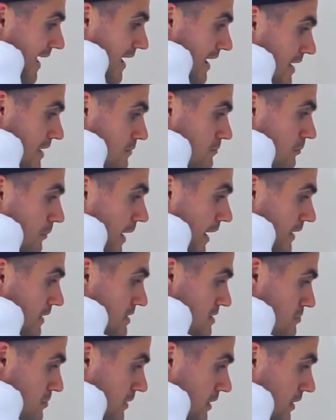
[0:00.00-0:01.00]
A
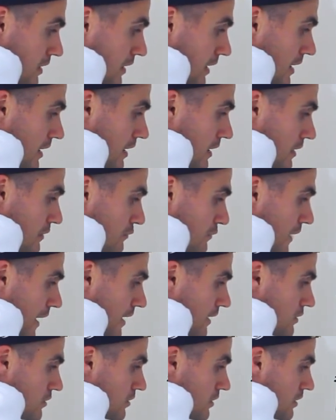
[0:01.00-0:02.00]
minus B. In, in
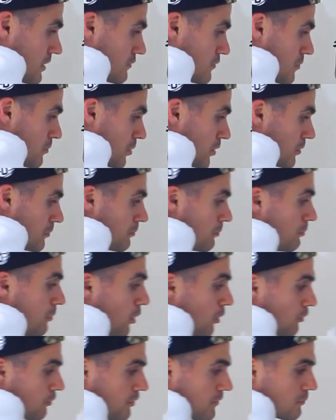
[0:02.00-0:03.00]
fact, you could even put
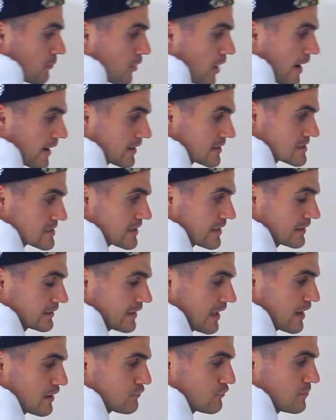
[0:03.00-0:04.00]
both in brackets like
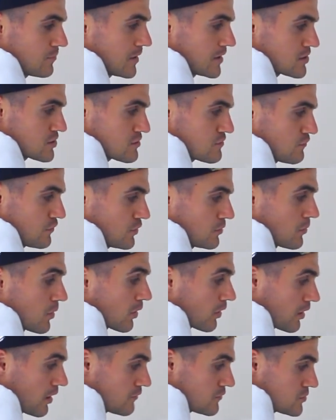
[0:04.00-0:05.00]
that if it makes you feel
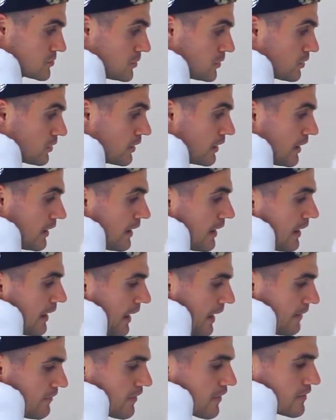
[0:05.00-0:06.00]
more comfortable.
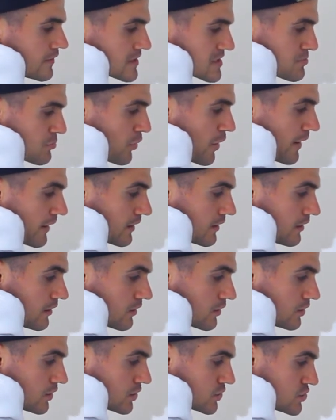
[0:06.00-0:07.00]
And then this bracket
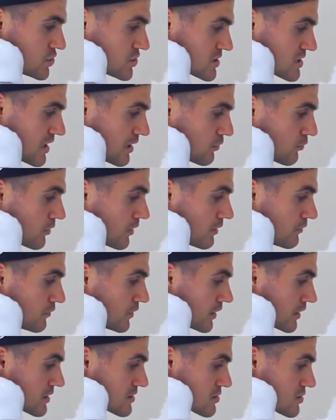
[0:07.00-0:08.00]
here, you could just get rid of
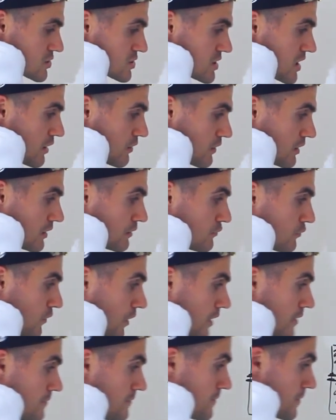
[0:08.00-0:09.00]
it because there's nothing in
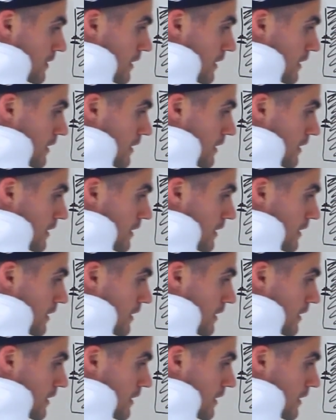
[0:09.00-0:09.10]
front.